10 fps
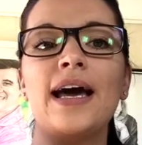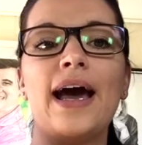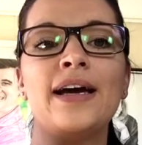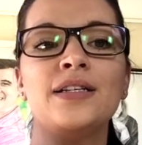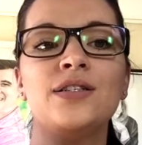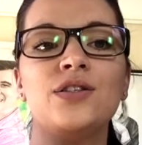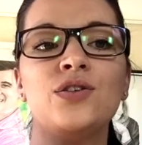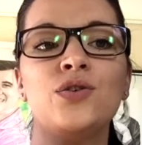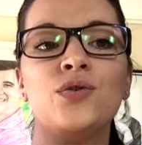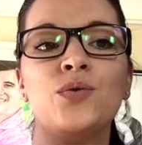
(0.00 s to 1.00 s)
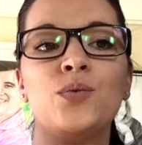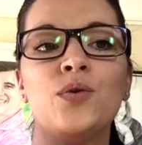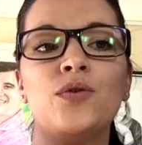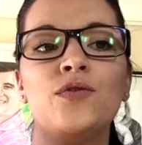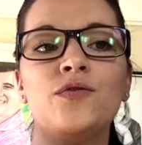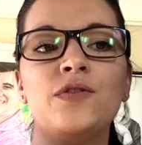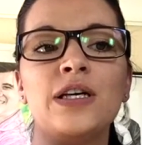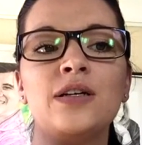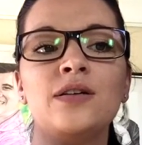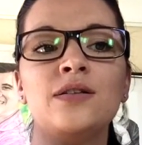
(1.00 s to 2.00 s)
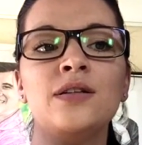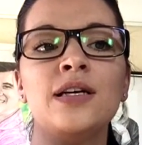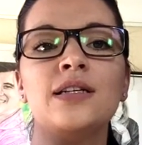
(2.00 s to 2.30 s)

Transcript: and you will feel